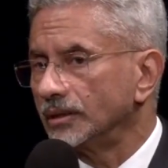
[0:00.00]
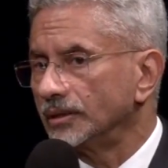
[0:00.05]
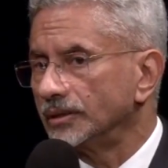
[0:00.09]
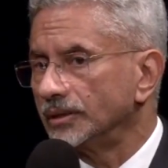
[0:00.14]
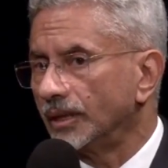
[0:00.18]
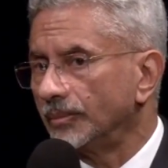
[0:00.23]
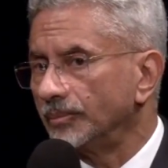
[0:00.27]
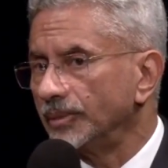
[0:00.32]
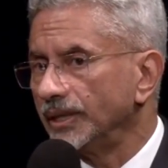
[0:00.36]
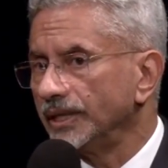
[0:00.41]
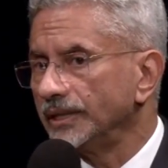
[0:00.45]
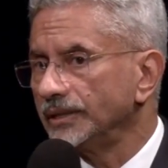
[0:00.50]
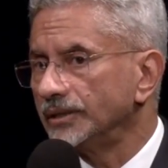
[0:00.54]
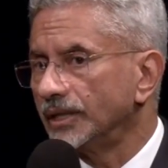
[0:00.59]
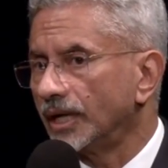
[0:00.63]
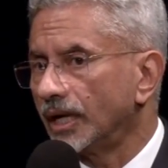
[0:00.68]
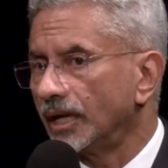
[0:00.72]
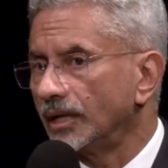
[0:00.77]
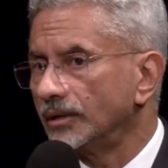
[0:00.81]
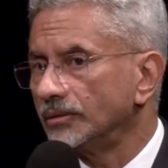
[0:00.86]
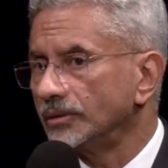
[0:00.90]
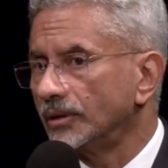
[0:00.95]
doubling
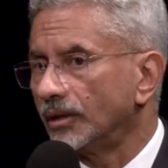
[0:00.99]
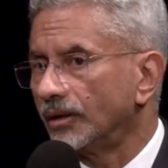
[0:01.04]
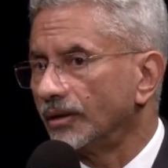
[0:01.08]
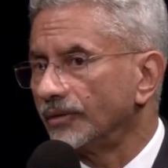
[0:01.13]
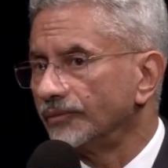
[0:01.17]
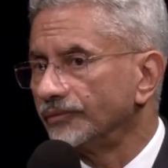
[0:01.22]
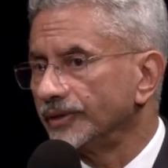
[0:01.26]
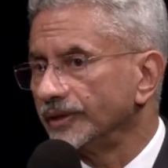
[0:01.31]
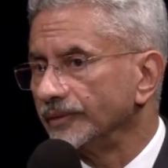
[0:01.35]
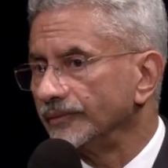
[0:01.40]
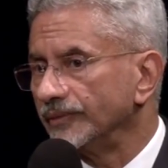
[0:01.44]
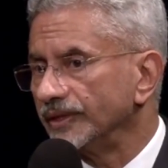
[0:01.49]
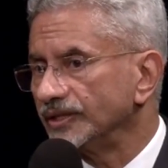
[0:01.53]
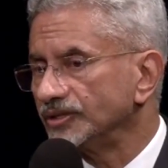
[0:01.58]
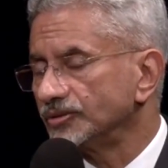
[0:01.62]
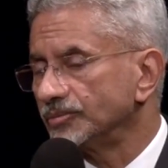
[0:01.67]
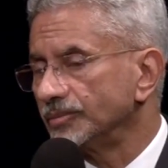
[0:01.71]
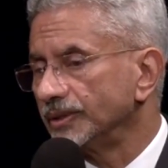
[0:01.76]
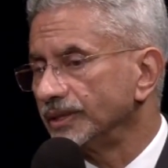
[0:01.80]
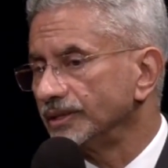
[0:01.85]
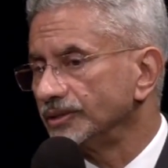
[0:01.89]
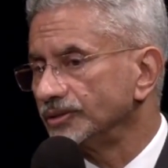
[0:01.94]
down of
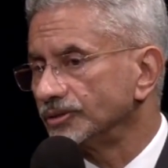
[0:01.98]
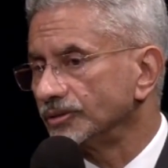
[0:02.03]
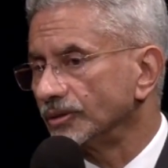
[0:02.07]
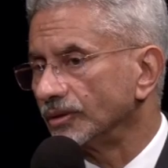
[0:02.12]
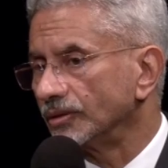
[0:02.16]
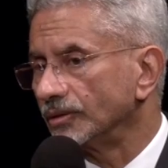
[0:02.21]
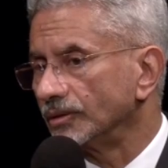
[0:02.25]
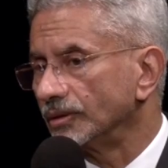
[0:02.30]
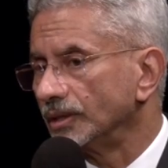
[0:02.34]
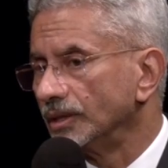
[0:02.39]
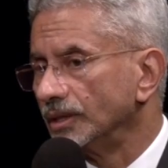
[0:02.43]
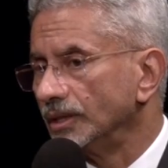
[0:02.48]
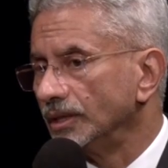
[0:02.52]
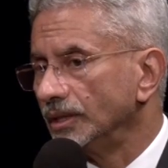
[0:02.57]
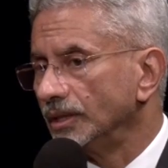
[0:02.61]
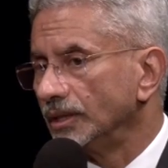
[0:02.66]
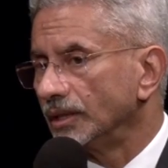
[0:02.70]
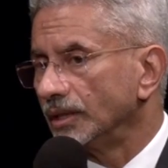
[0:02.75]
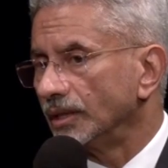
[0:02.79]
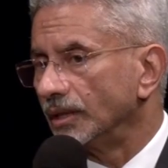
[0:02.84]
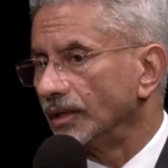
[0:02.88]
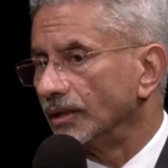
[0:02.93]
investments on
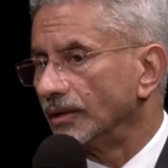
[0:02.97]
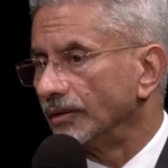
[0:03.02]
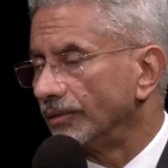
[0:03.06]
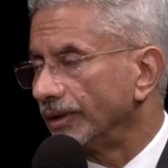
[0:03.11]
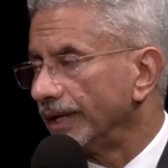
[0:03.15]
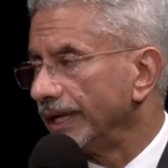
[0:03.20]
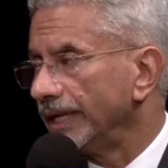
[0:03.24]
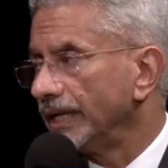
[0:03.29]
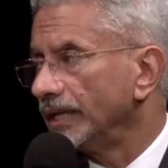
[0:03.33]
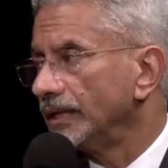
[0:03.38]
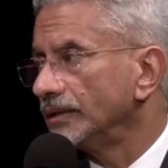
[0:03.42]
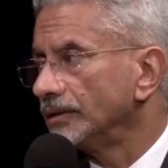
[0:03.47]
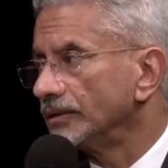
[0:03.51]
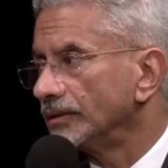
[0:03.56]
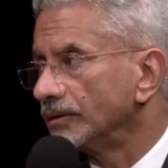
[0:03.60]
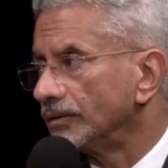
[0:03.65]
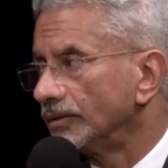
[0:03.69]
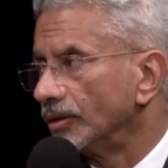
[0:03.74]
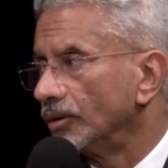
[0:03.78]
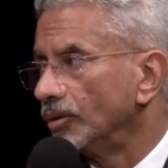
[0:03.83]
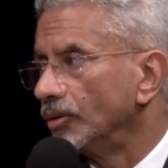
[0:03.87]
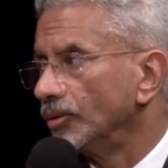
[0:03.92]
rail,
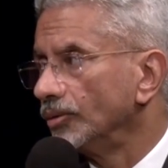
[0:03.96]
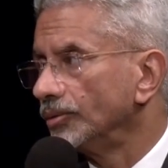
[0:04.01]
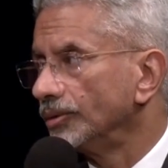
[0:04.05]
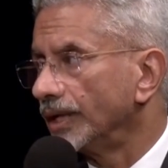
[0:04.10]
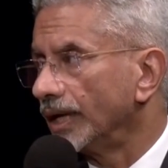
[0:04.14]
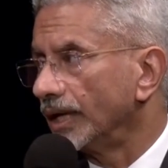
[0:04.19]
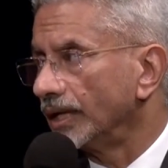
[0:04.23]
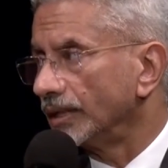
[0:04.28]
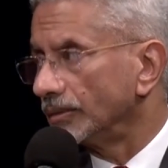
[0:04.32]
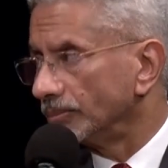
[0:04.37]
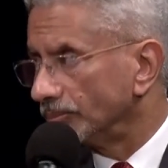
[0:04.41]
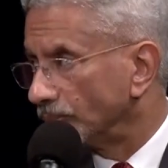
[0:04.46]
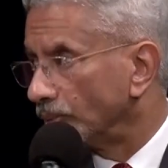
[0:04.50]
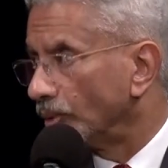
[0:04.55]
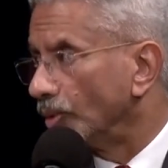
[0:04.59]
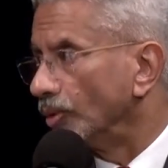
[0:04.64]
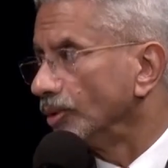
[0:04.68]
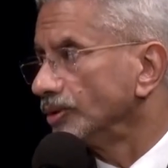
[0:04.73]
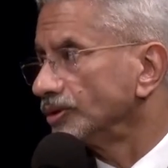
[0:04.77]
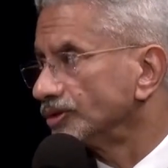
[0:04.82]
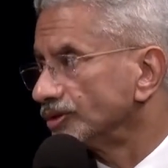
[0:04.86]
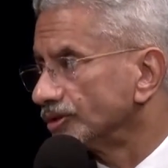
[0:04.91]
road, and
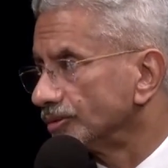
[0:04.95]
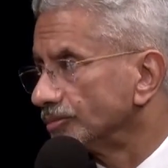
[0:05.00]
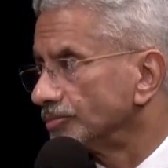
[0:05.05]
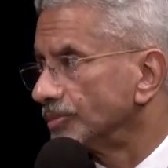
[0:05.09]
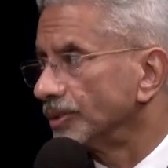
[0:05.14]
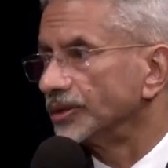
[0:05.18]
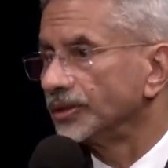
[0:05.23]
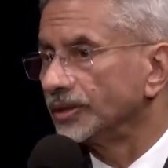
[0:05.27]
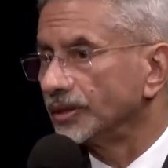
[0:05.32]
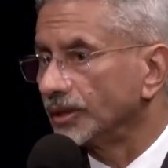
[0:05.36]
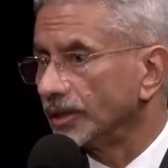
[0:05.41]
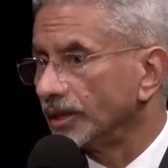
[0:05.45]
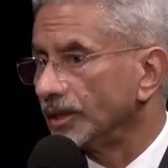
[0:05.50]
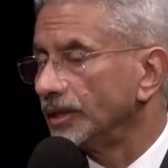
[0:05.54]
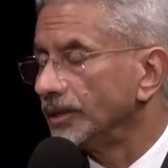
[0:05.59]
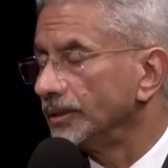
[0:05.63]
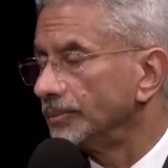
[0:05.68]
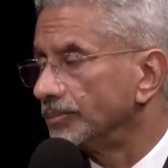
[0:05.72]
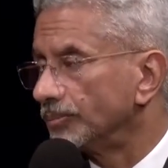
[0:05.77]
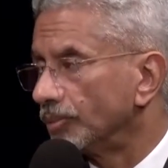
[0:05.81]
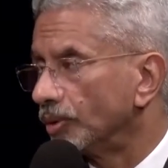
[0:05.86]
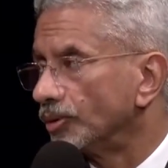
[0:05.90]
ports,
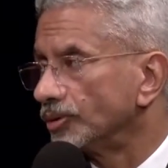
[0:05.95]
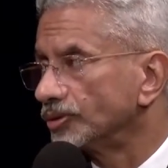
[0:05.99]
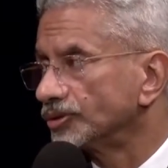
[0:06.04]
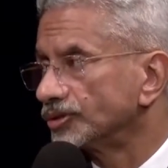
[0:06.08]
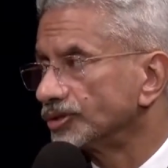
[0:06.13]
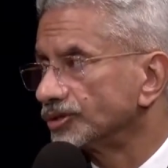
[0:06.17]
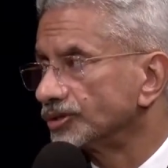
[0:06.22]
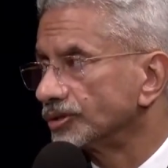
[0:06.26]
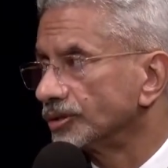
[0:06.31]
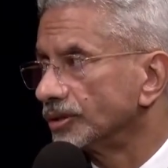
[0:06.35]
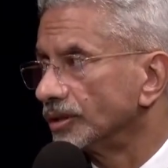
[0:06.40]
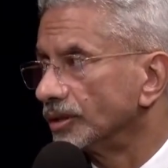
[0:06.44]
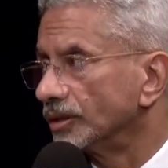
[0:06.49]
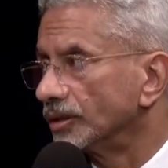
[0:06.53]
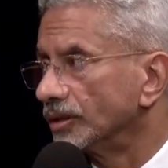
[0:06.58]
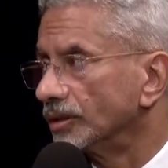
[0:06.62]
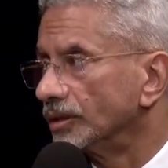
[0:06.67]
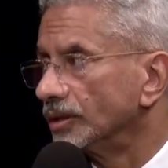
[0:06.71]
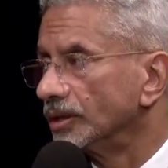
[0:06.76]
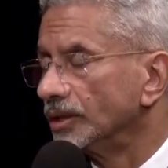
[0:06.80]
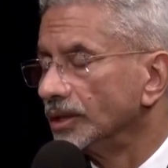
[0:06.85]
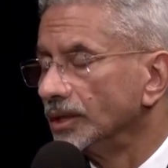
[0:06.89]
particularly ports,
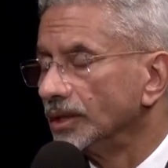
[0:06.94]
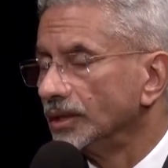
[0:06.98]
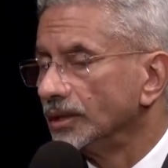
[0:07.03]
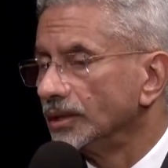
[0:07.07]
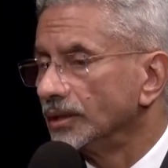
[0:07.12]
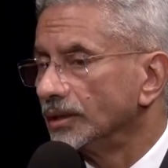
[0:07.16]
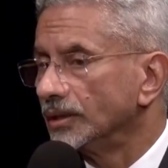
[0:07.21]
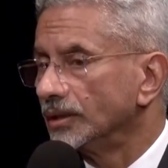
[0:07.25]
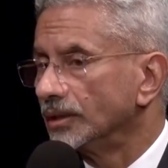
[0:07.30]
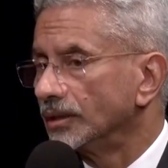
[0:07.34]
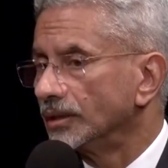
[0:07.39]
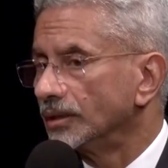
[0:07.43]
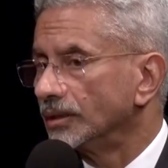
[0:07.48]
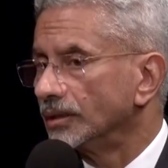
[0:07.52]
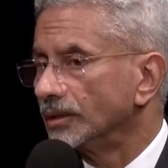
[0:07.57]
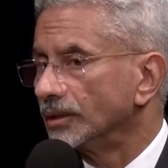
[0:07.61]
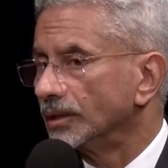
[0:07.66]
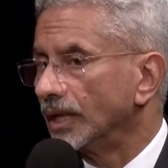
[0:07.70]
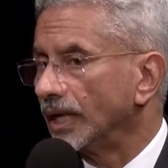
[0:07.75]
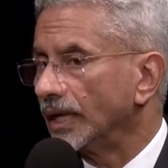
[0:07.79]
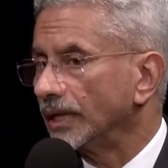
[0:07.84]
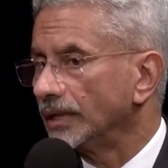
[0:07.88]

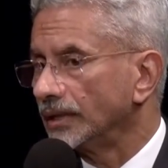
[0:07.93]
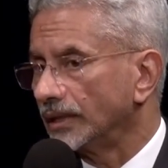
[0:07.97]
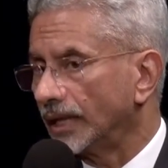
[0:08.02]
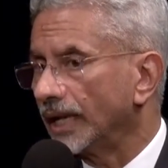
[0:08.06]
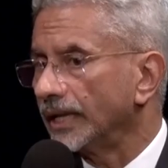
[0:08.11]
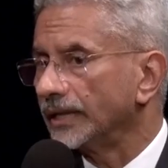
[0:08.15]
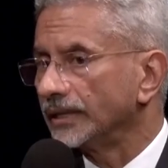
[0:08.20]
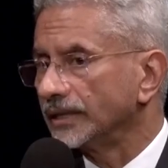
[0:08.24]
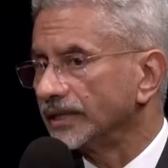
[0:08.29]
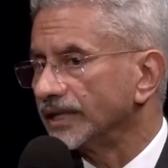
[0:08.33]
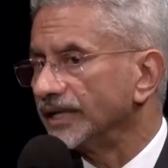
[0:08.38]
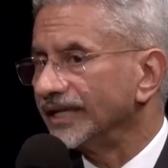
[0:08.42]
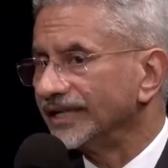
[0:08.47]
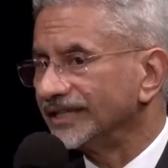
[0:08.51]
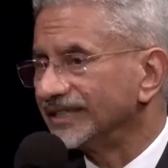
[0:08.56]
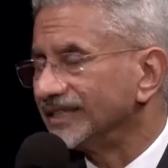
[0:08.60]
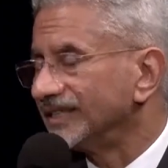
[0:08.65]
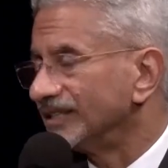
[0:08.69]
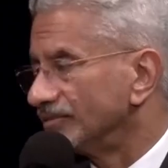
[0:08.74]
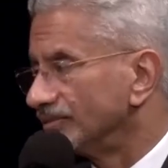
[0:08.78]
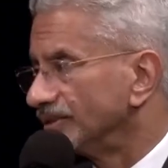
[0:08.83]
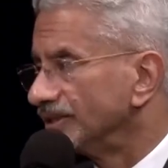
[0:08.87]
and
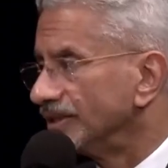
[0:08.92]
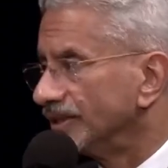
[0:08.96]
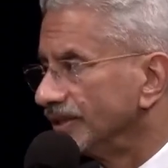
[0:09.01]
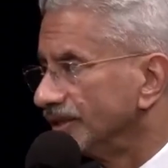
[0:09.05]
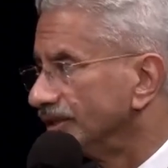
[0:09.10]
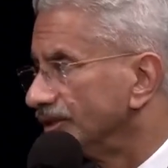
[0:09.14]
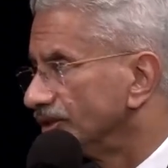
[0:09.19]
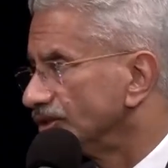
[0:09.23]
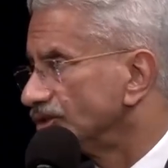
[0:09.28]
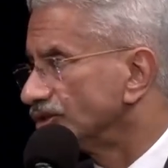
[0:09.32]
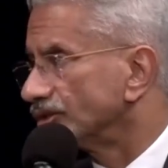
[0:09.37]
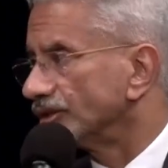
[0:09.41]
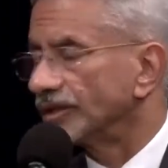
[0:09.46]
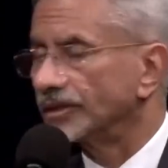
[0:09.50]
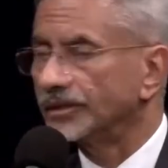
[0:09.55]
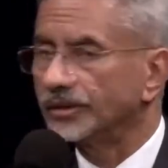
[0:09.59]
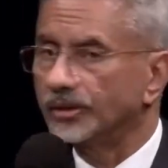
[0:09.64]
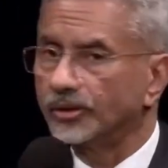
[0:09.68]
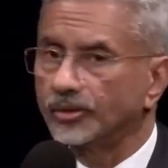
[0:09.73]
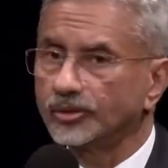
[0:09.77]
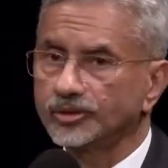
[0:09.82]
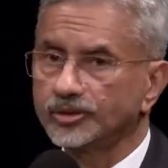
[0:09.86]
connect it with the industrial
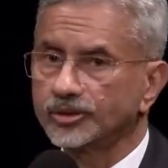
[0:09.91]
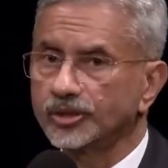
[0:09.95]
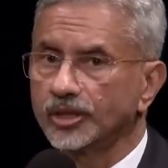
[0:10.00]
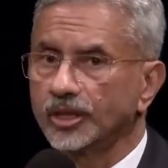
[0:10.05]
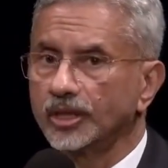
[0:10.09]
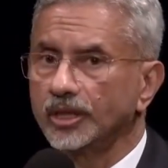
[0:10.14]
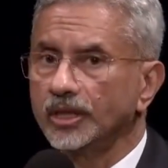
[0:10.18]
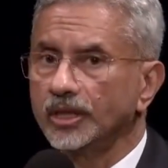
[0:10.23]
nodes.